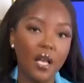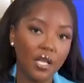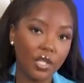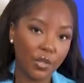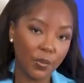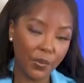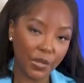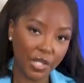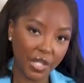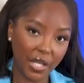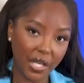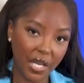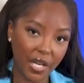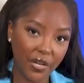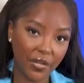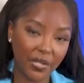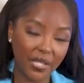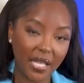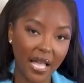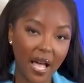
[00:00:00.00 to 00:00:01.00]
Switching
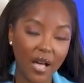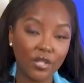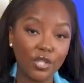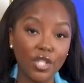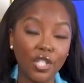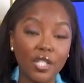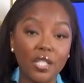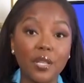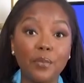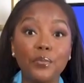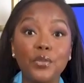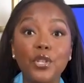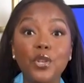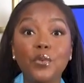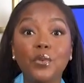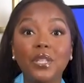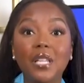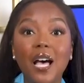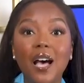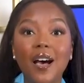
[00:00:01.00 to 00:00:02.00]
gears now to some
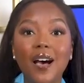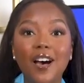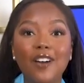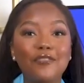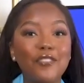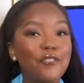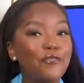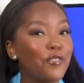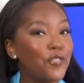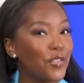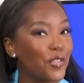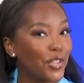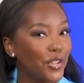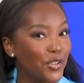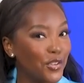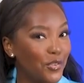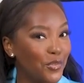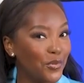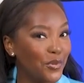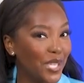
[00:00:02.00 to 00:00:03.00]
new love for the new